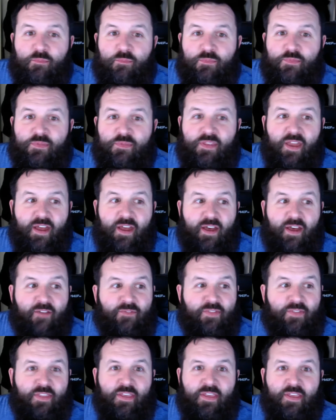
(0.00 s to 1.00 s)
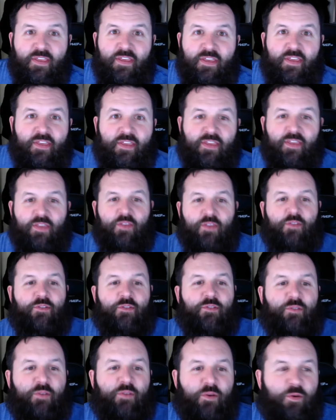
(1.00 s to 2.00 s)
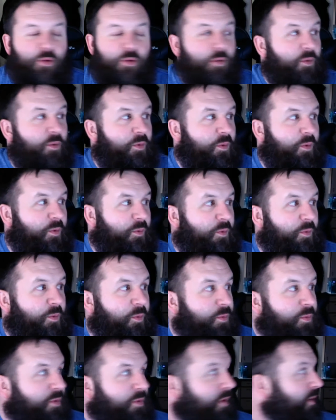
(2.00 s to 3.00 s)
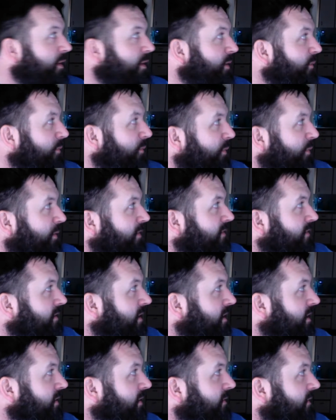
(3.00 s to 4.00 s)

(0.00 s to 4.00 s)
Yeah. So hold on 1 second.